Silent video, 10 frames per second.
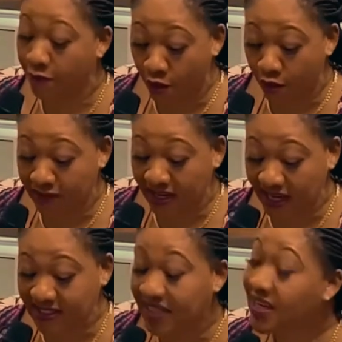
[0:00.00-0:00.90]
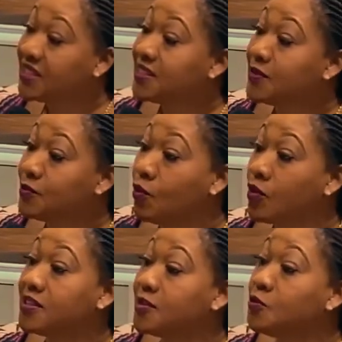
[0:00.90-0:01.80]
4 of the 1992
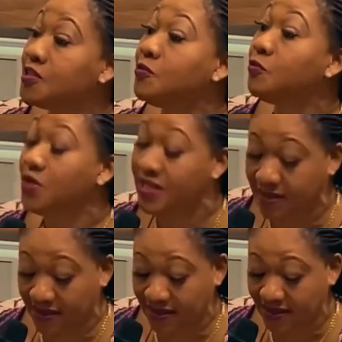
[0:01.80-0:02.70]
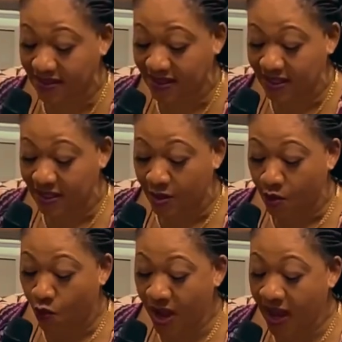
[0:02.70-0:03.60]
Constitution reads,
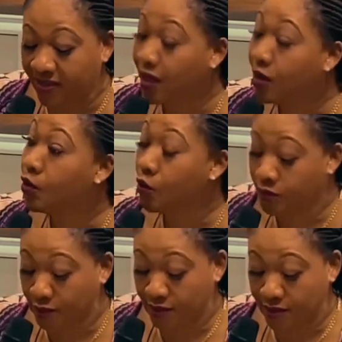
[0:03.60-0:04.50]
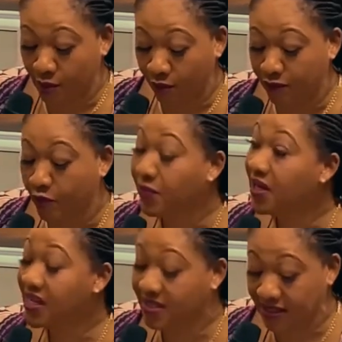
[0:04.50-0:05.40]
where at the close of
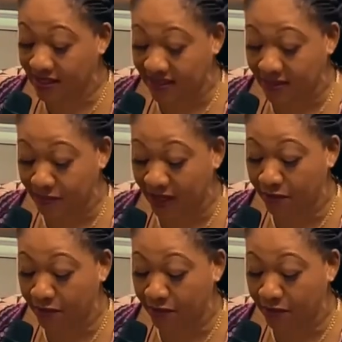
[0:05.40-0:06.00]
nominations, but